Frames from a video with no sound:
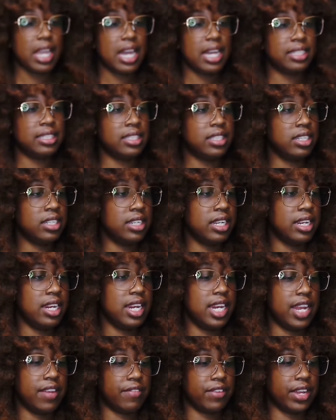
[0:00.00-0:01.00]
I still
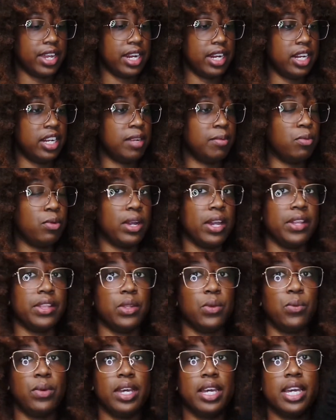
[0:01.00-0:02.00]
never ended up
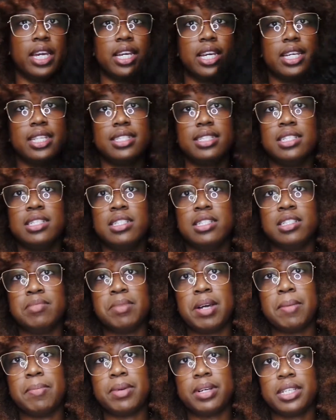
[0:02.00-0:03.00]
wearing the wig and since it's
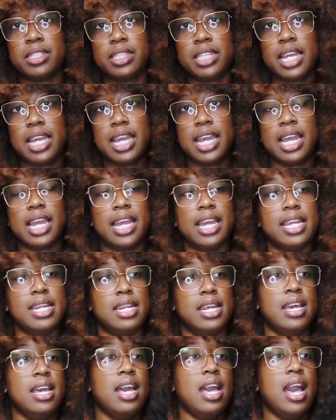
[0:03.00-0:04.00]
my birthday
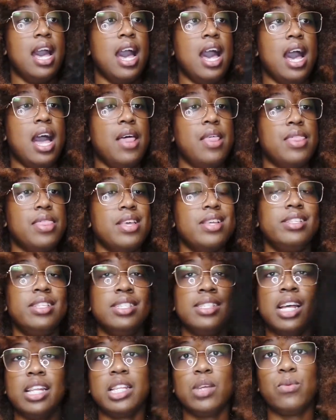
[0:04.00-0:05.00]
and this
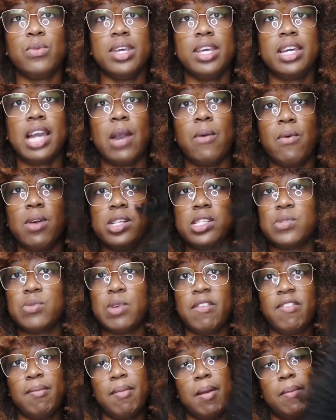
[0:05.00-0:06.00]
is not the wig I wanted to
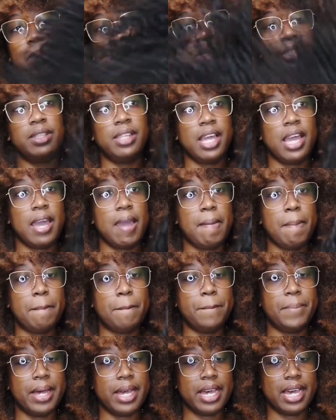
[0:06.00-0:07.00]
wear for my
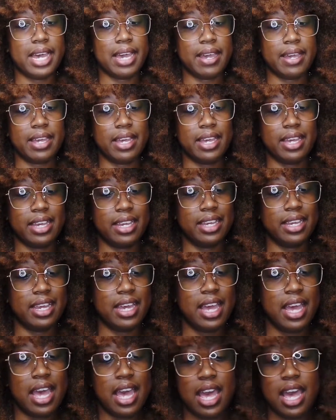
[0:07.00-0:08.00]
birthday, but
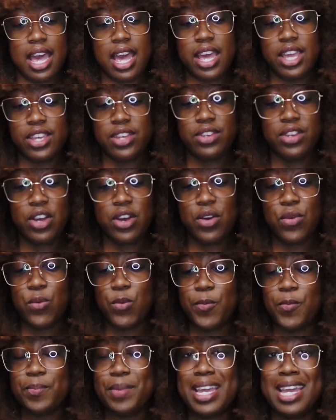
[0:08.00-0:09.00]
you
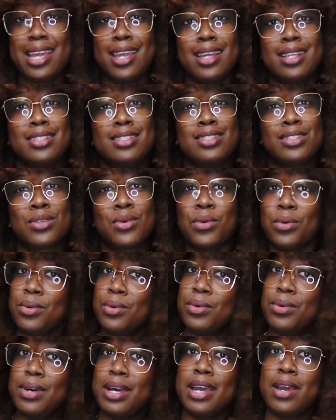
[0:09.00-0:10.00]
know, being in
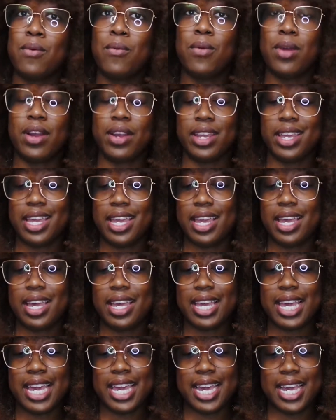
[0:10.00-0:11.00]
school and working
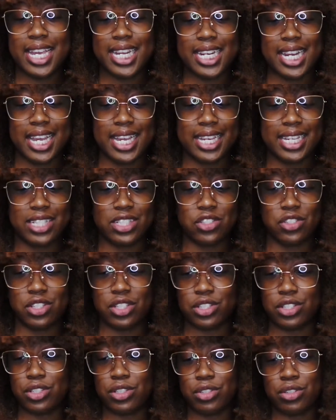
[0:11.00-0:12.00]
again is
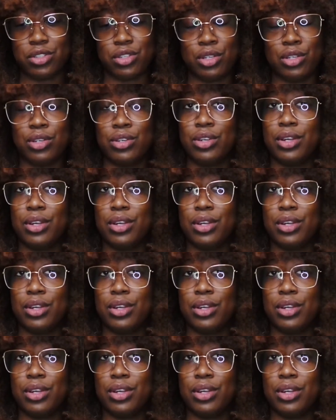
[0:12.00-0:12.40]
just